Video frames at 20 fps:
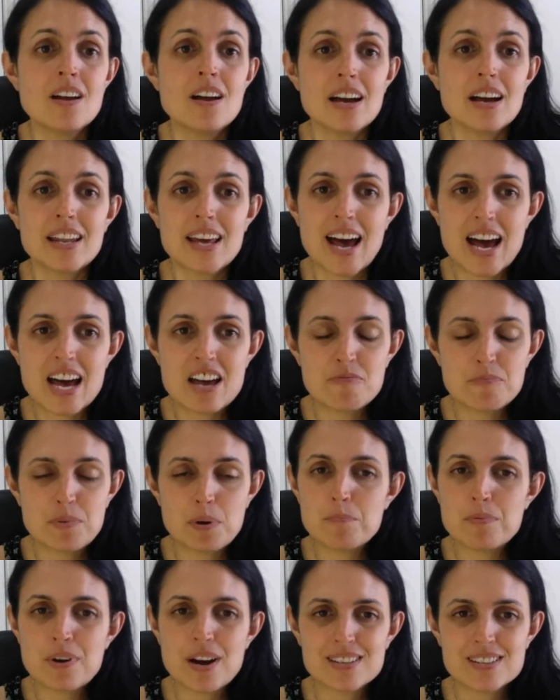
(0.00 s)
And I've been
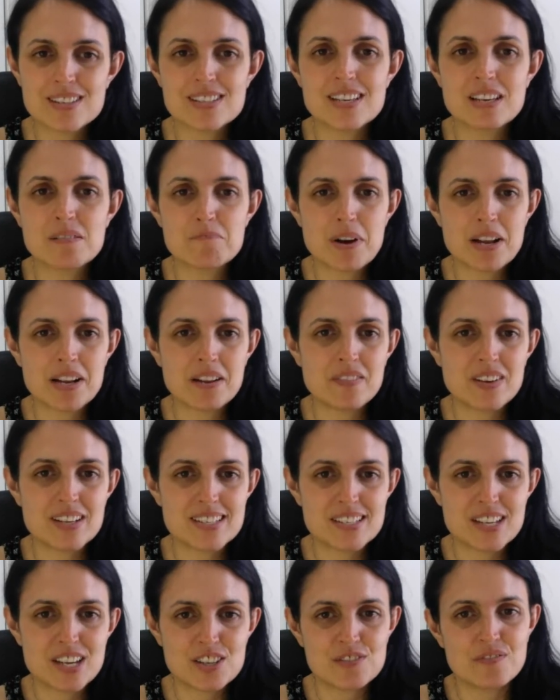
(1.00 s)
practicing
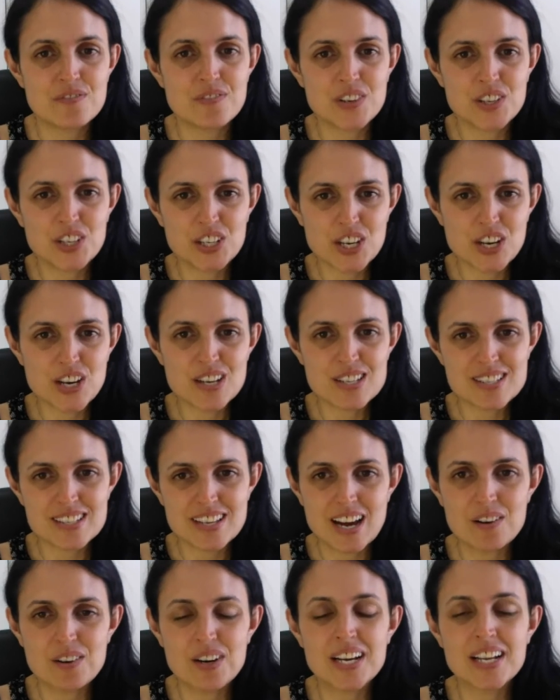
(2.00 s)
manifestation for years
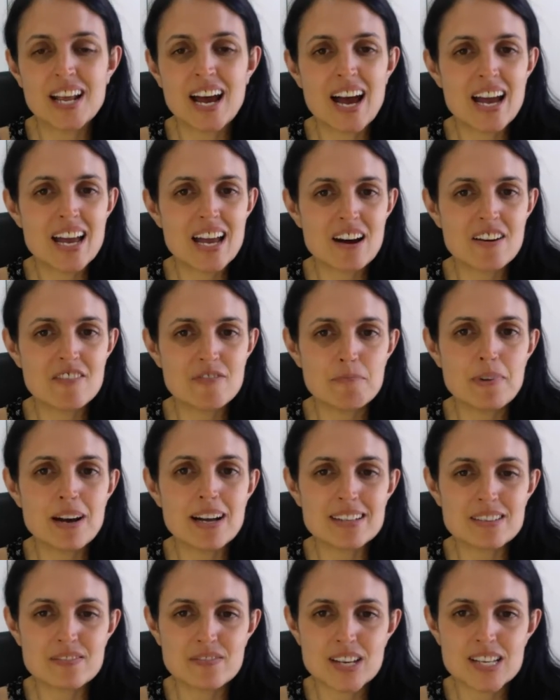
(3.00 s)
now, and I have
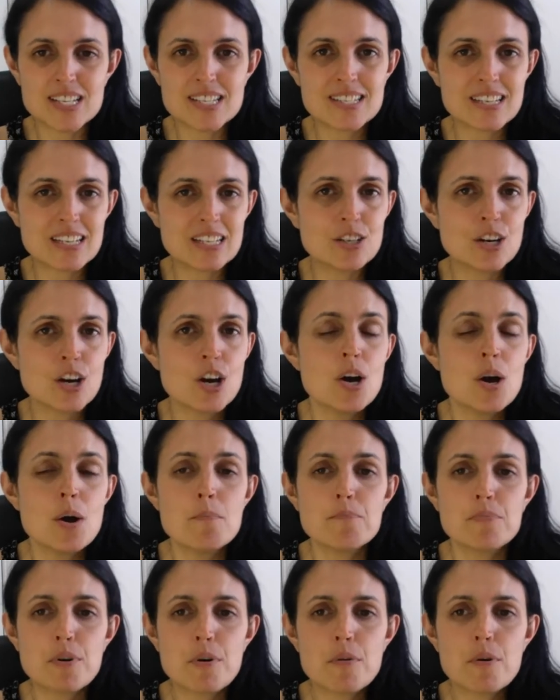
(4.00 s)
manifested
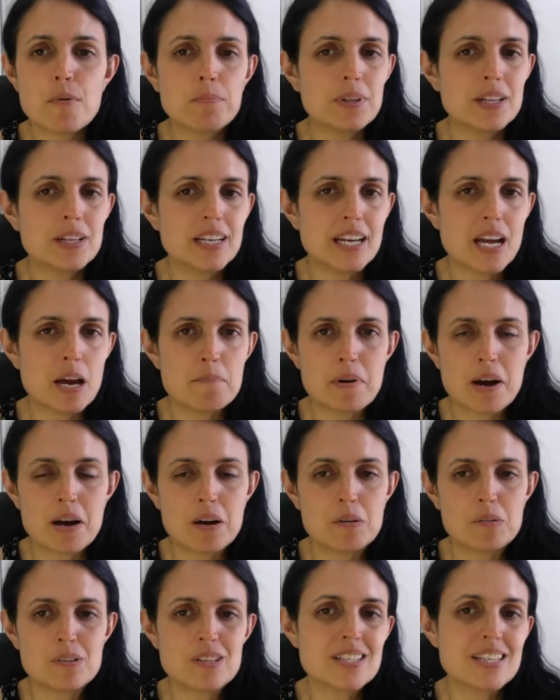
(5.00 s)
probably
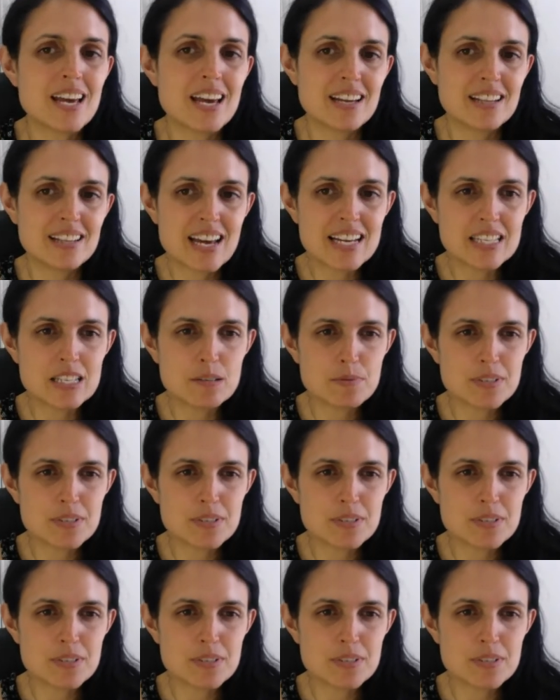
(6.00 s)
about, say, ninety